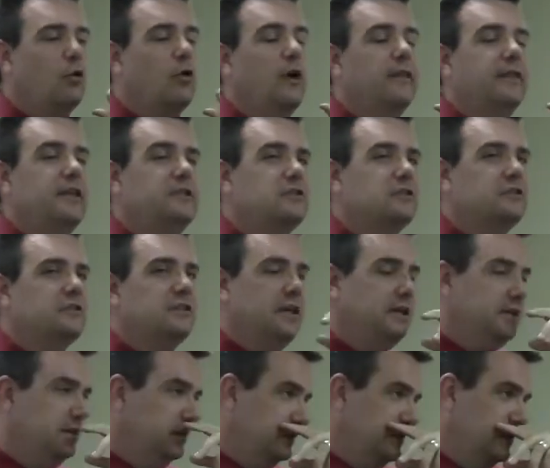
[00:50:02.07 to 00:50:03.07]
Or are they just
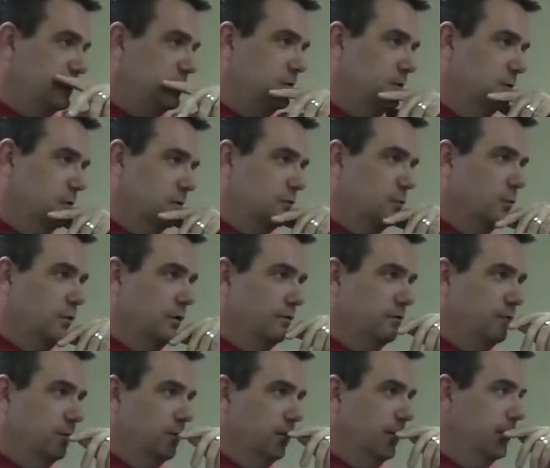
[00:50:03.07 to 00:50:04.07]
taking Tischendorf's
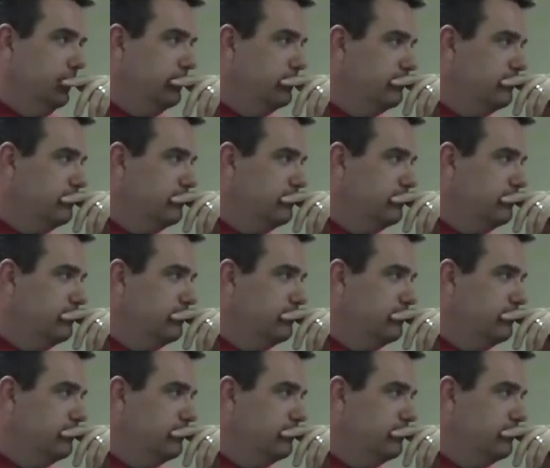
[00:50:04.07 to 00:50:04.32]
word for it?